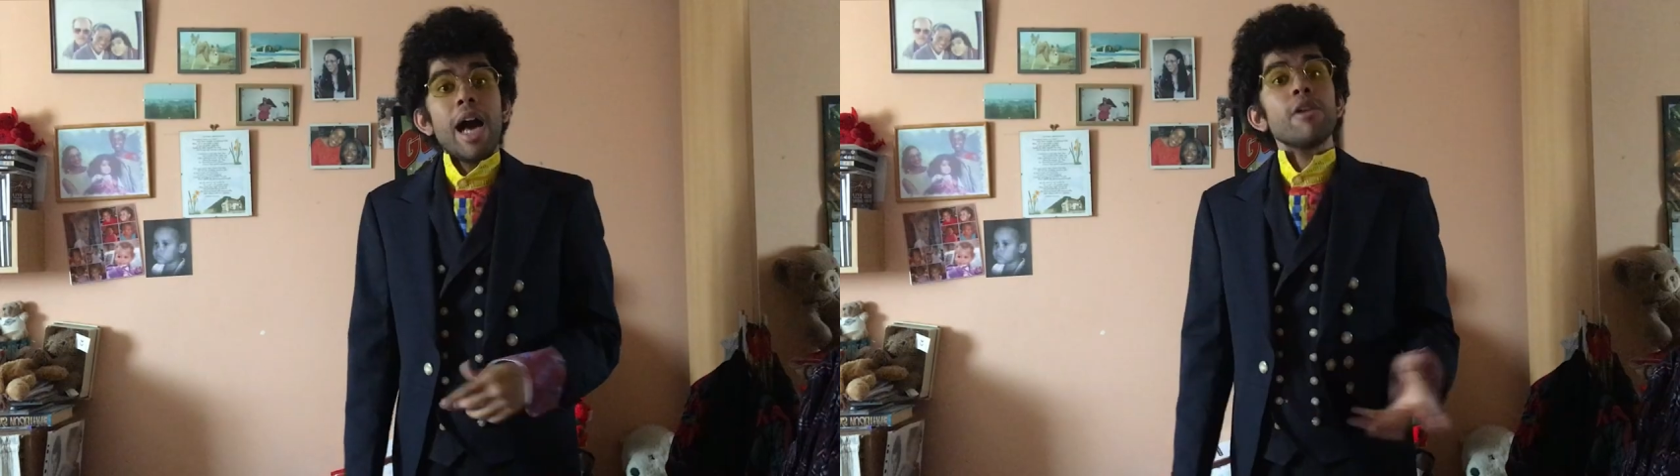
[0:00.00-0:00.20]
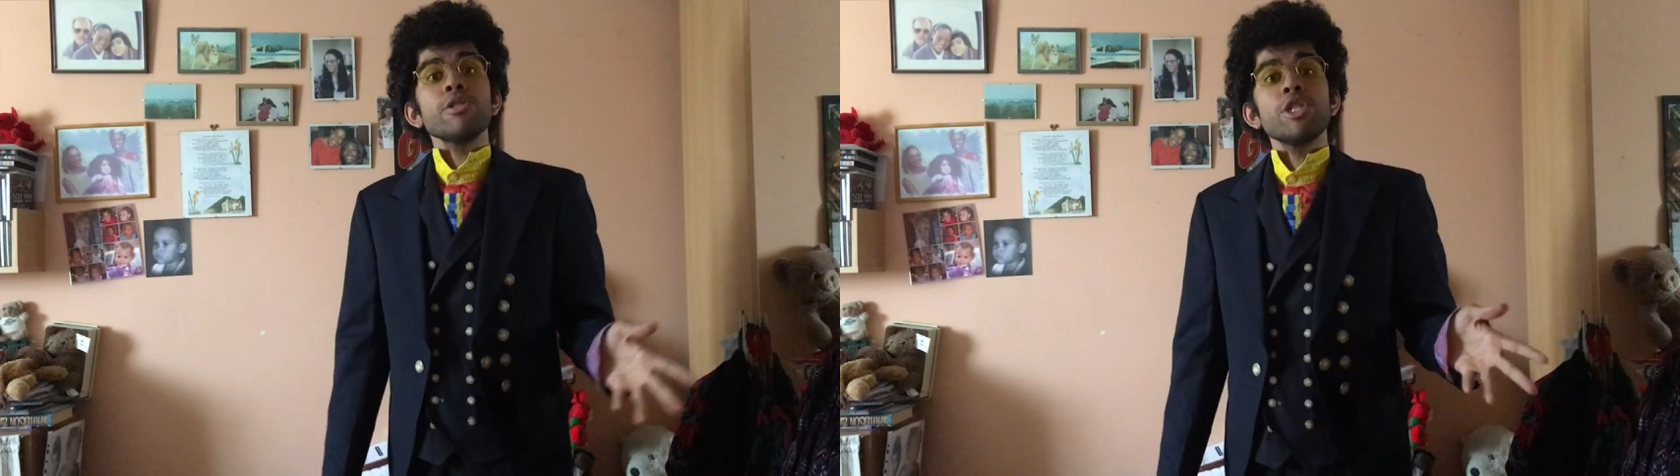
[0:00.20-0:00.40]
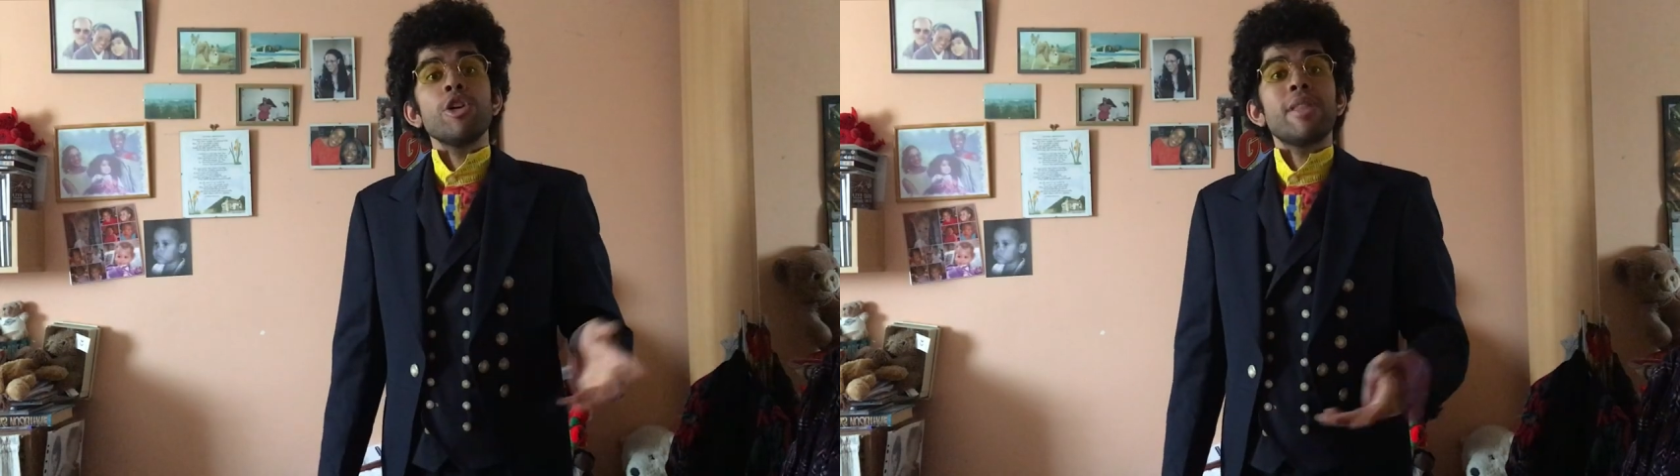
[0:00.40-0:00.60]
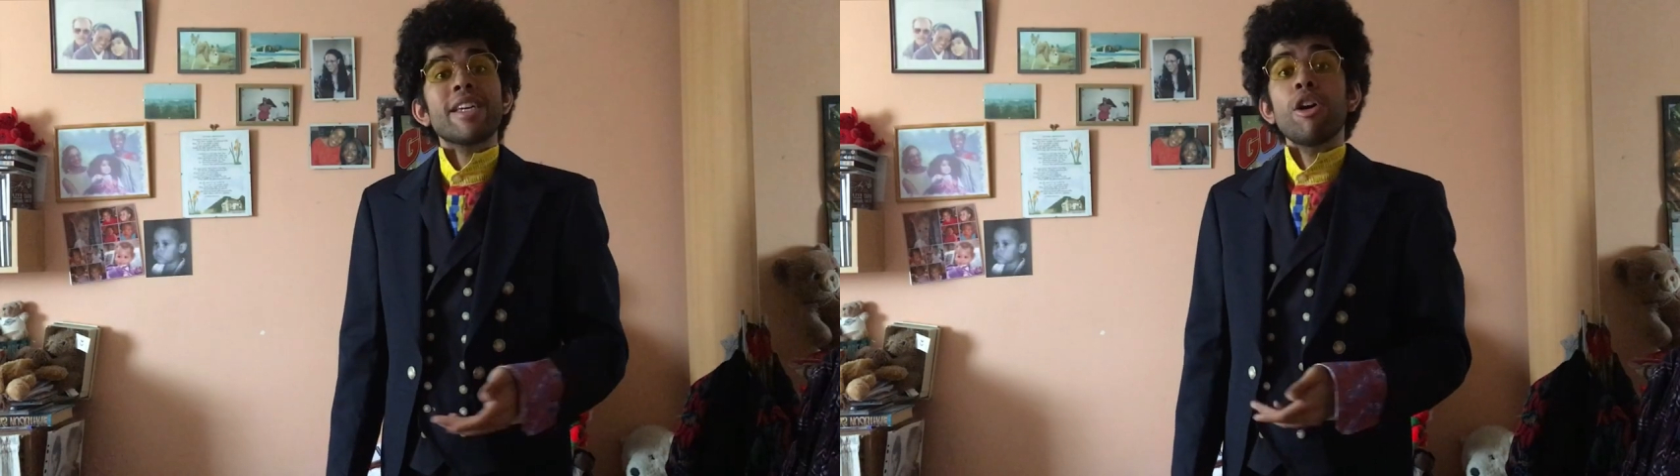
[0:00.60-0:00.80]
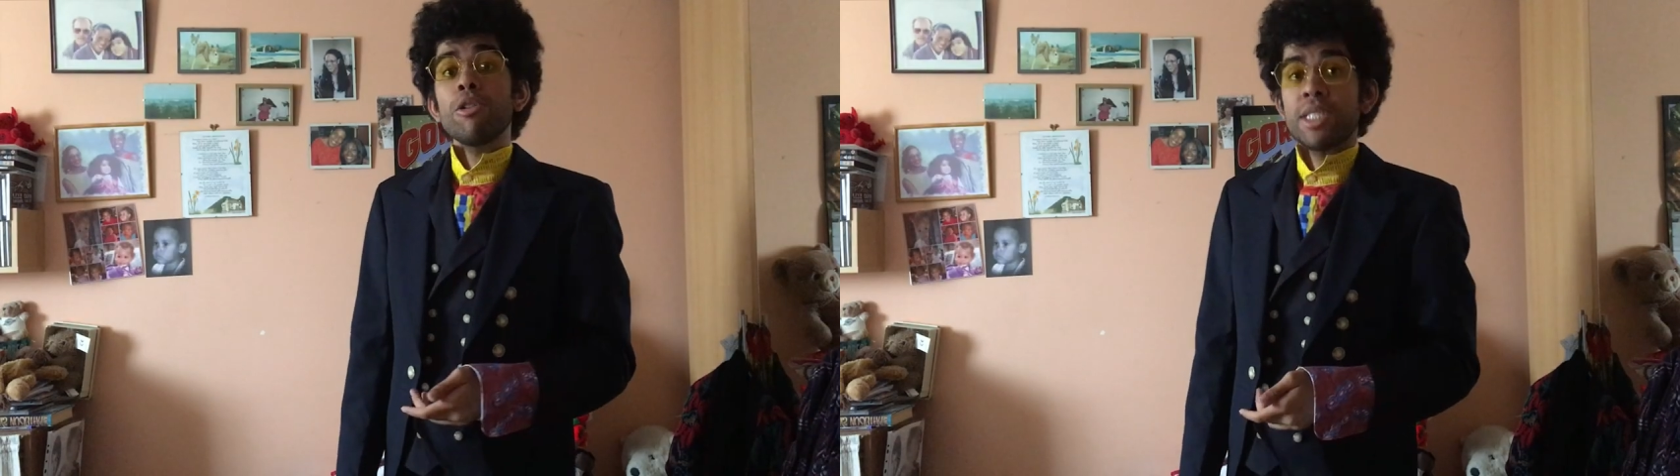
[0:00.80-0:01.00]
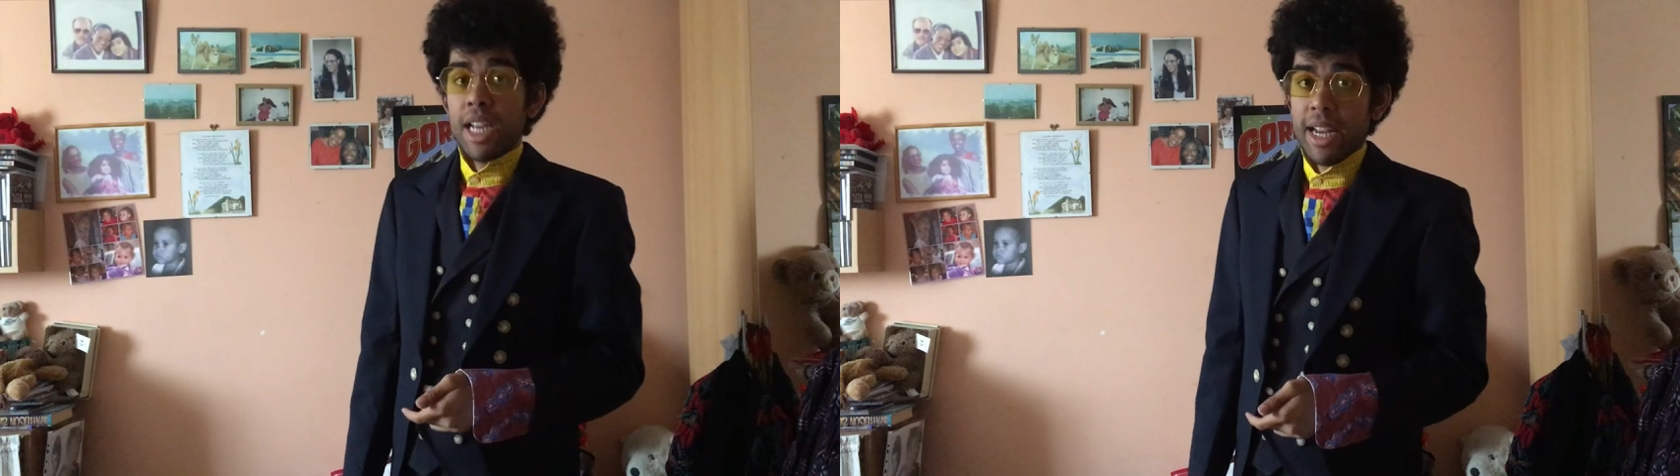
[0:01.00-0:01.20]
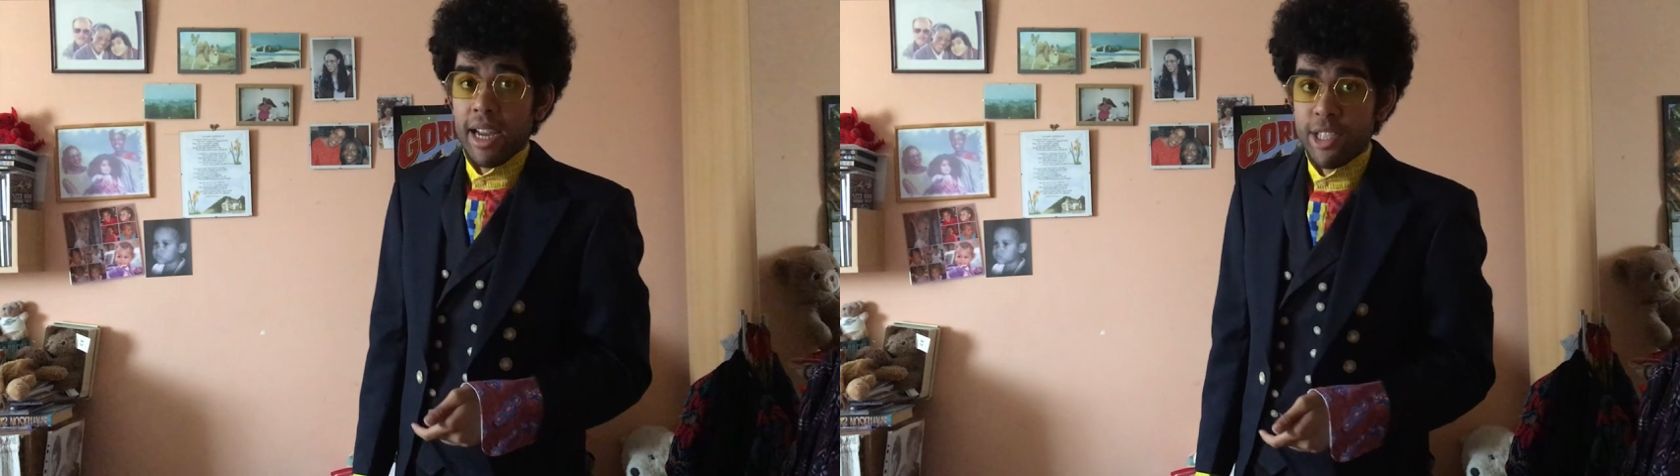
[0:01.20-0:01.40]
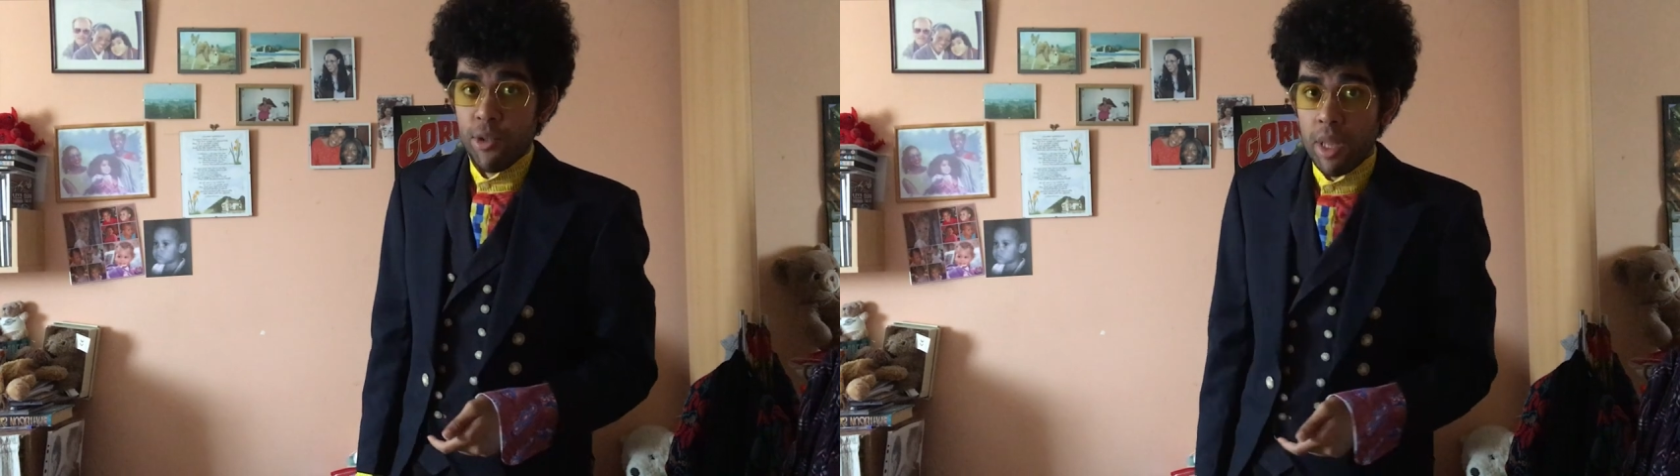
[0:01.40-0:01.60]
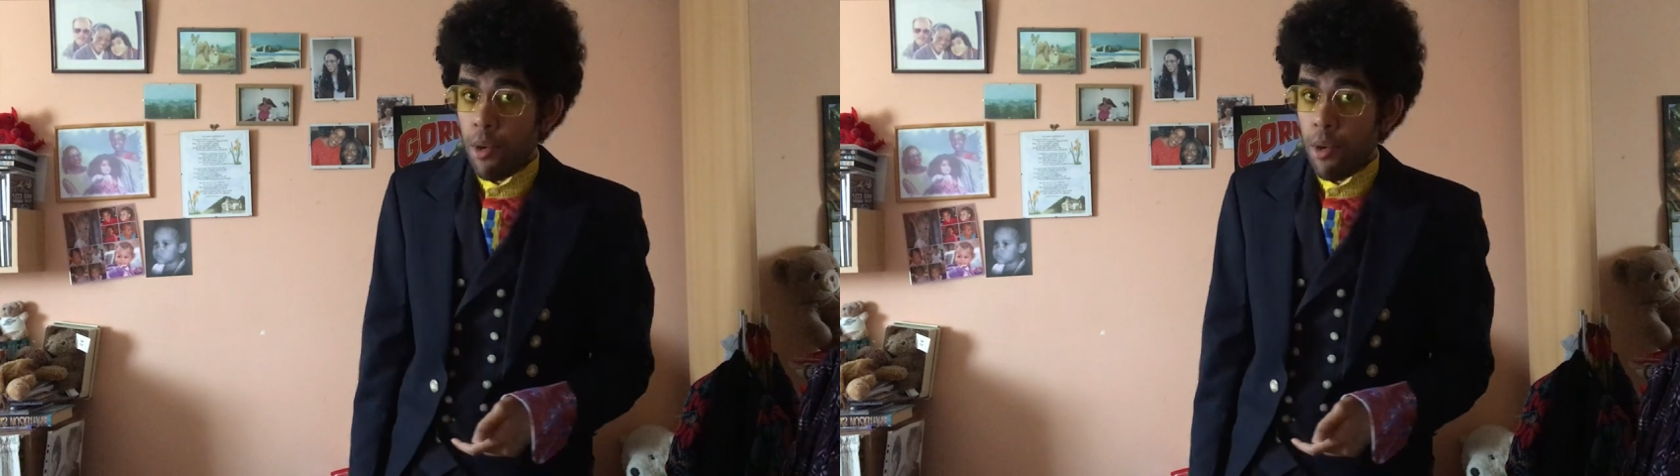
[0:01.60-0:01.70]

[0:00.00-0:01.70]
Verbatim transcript: I also know that Cosdaddy are doing